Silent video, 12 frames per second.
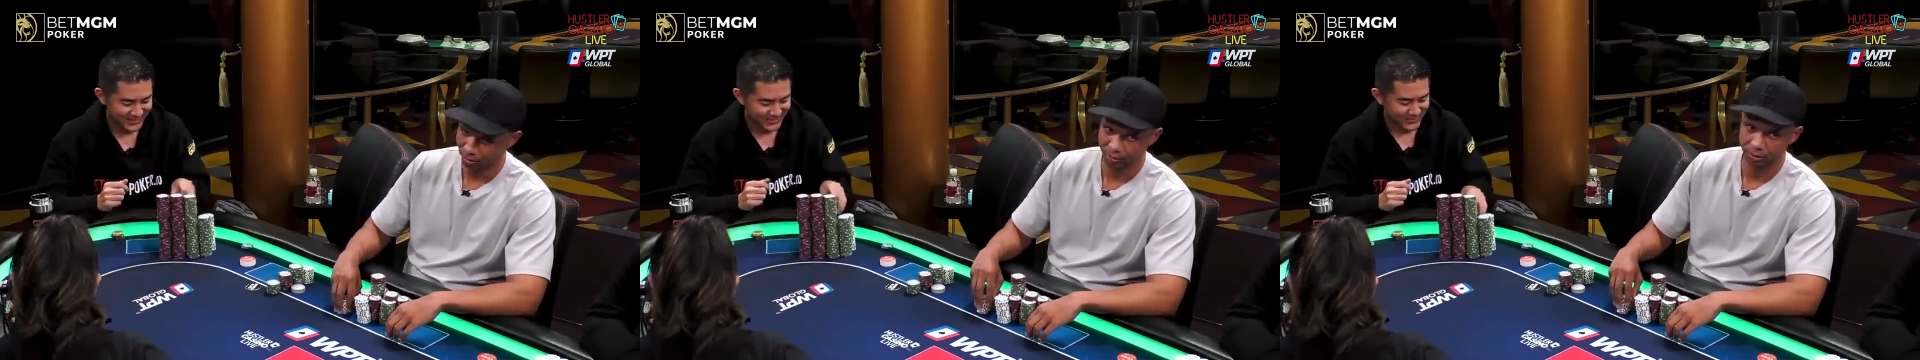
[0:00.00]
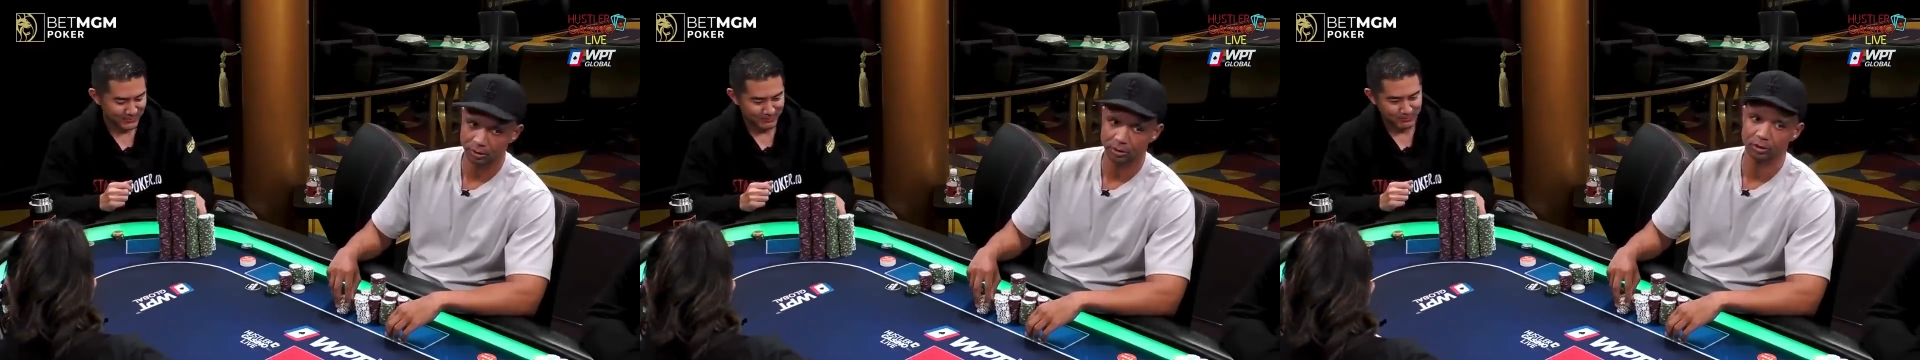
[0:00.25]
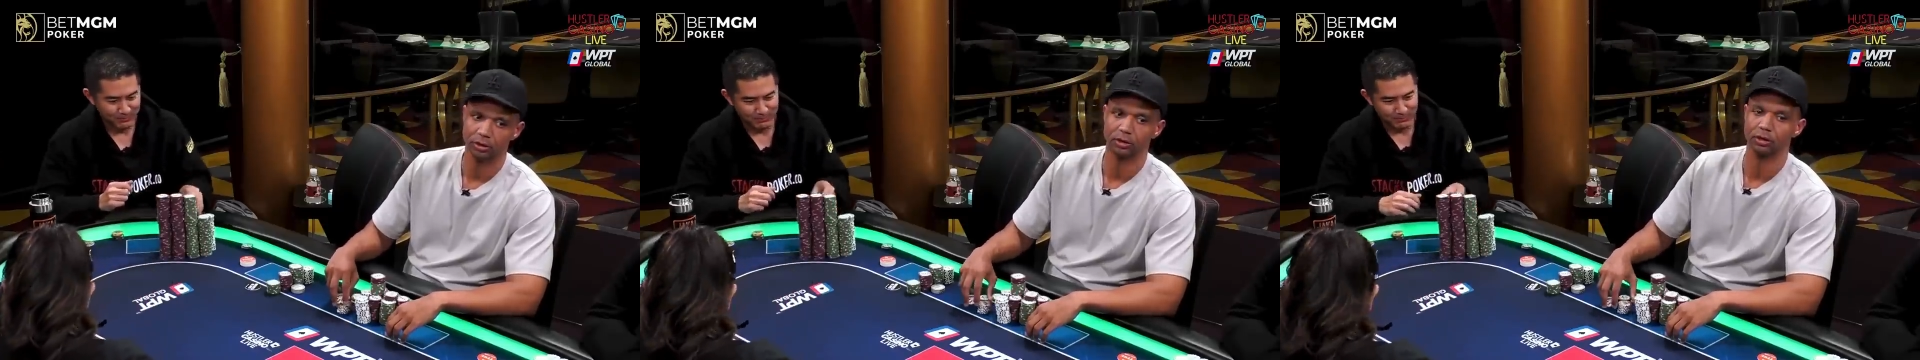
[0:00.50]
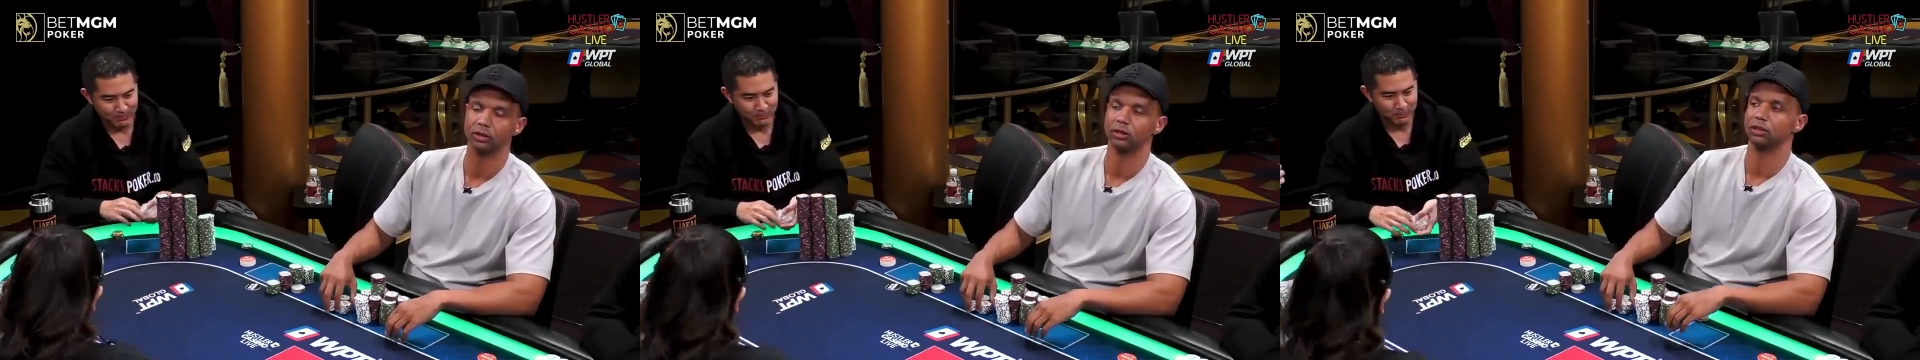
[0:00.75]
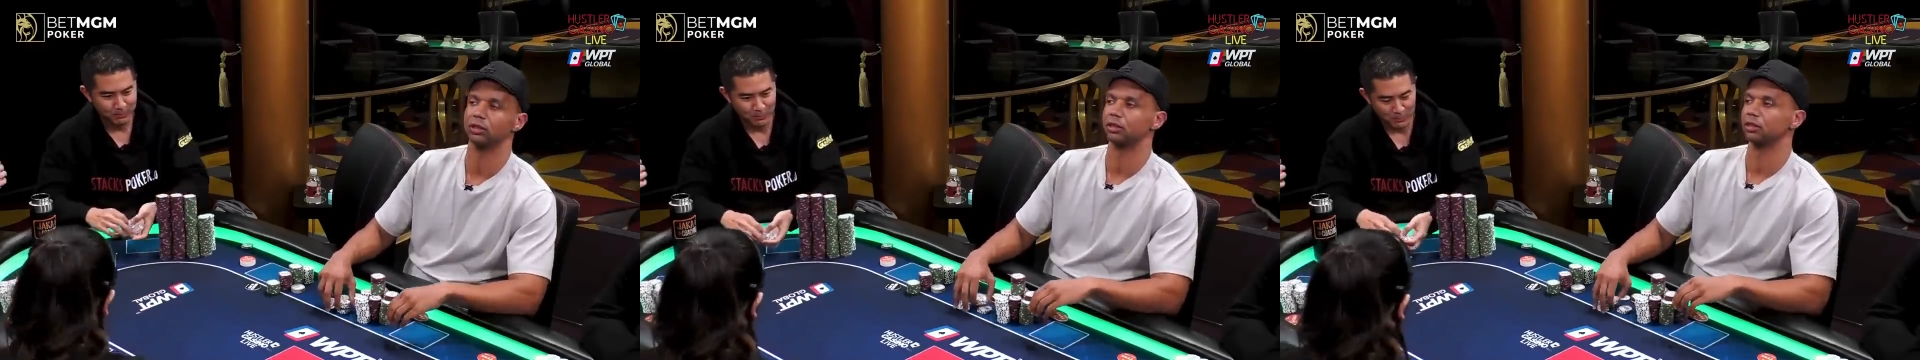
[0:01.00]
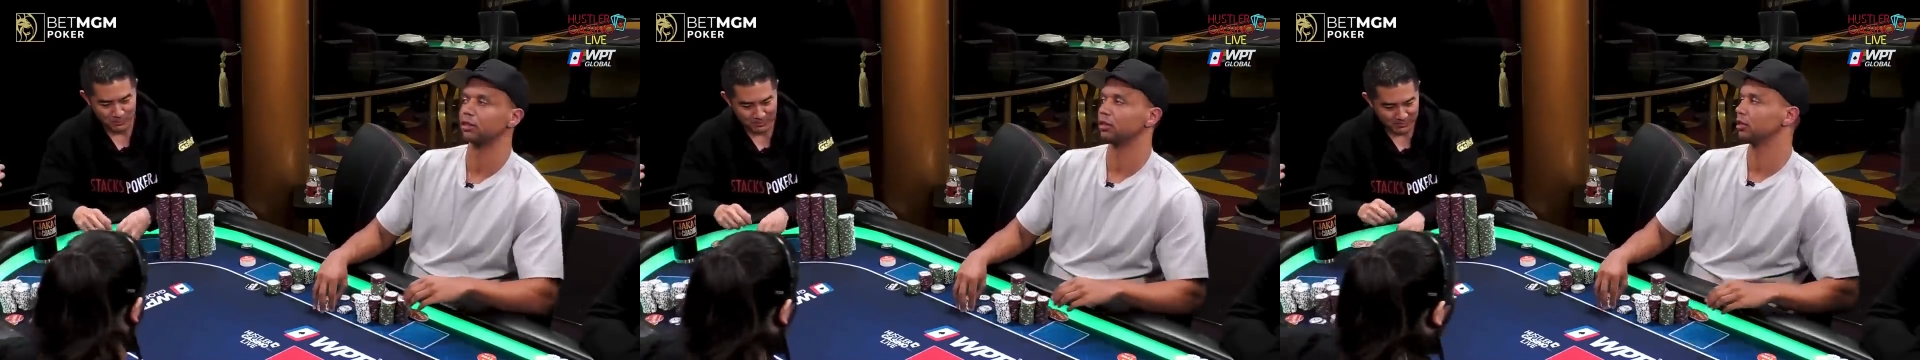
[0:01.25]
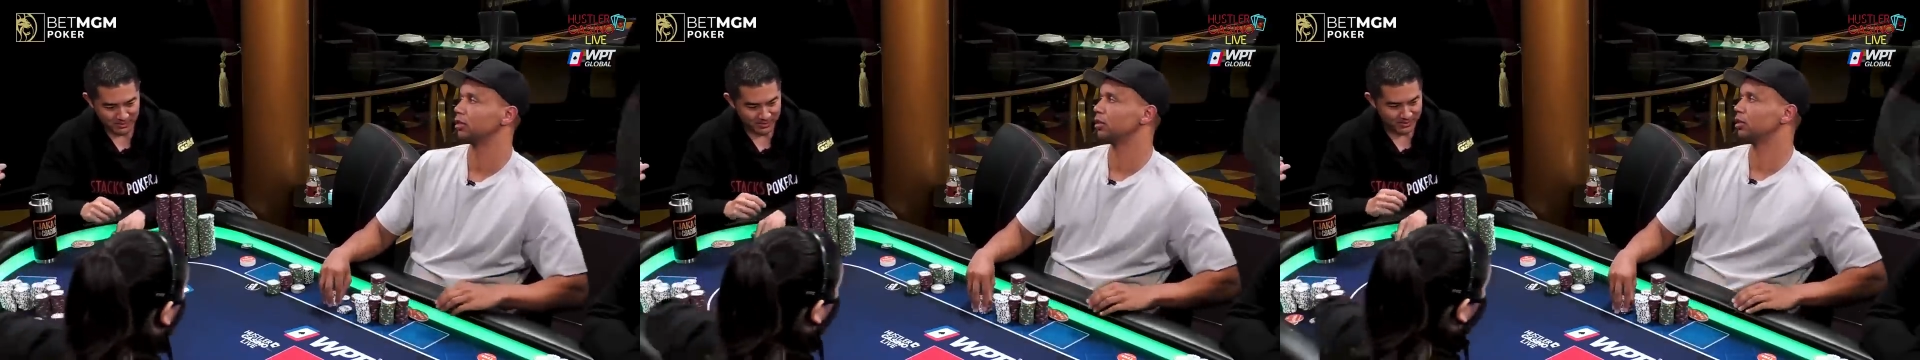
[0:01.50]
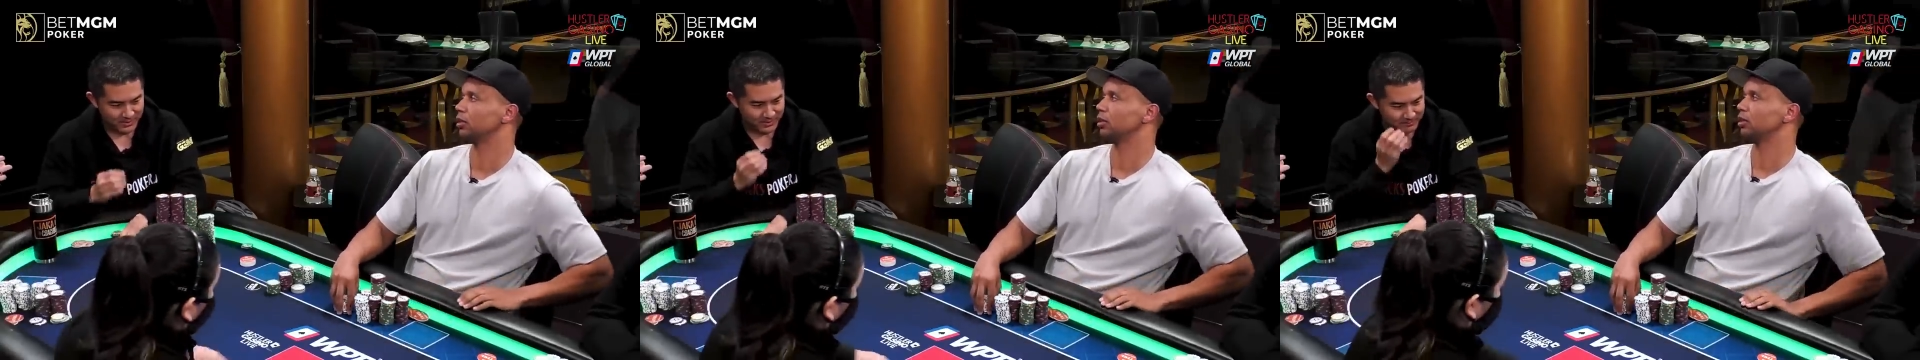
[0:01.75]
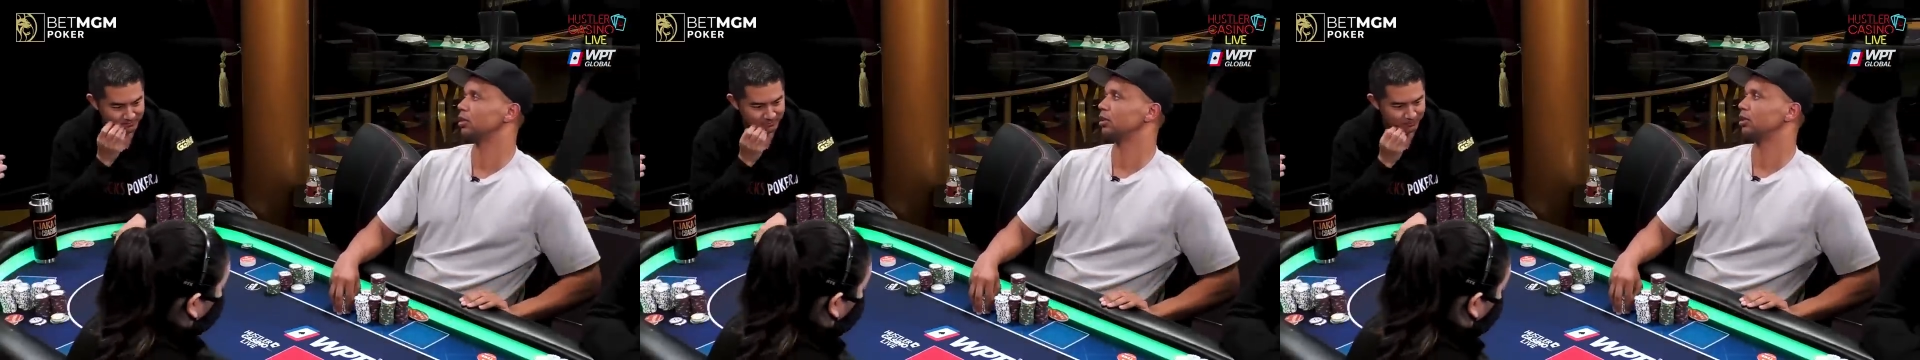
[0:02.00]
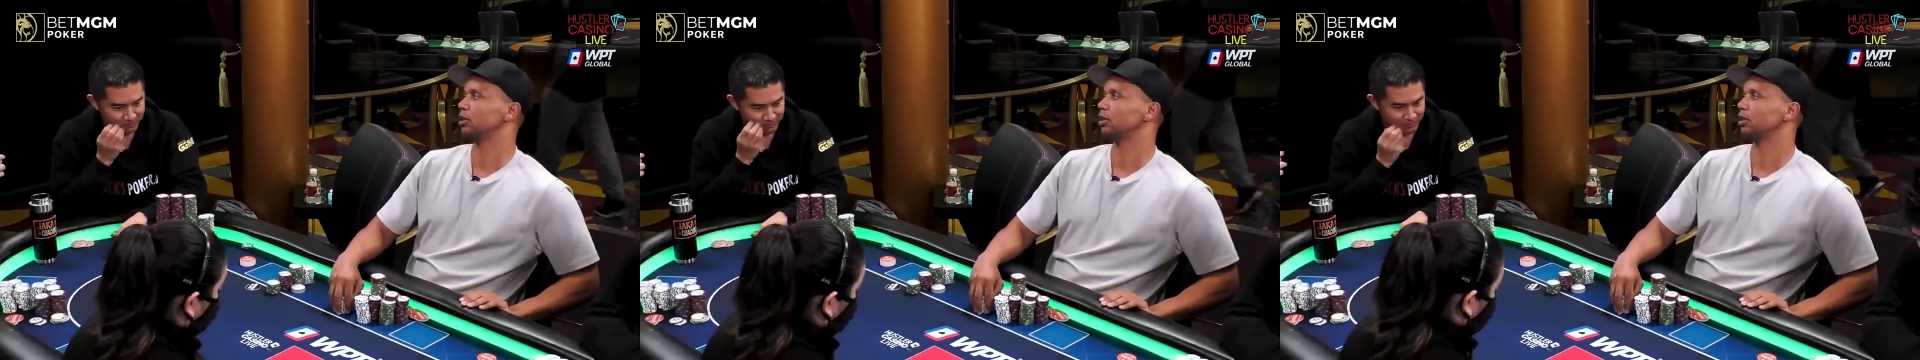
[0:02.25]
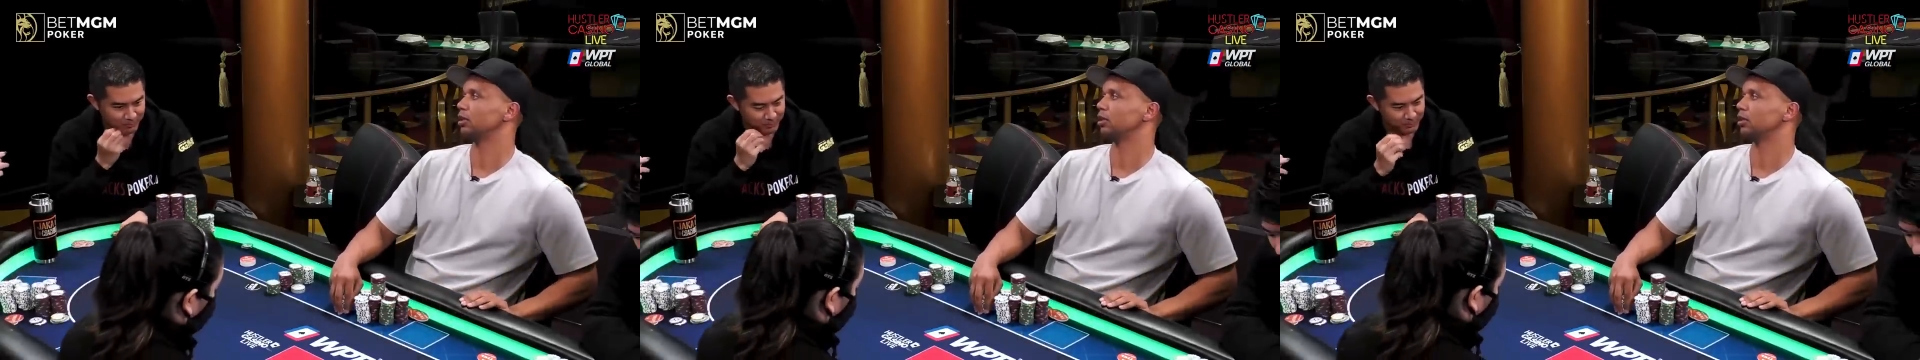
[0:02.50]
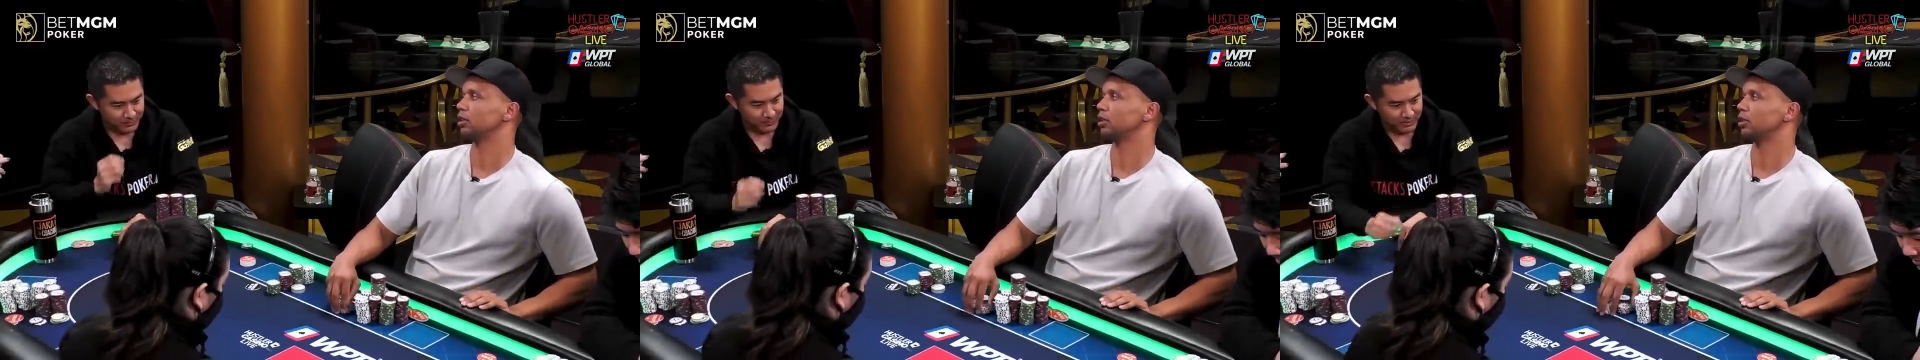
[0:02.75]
(no one is talking)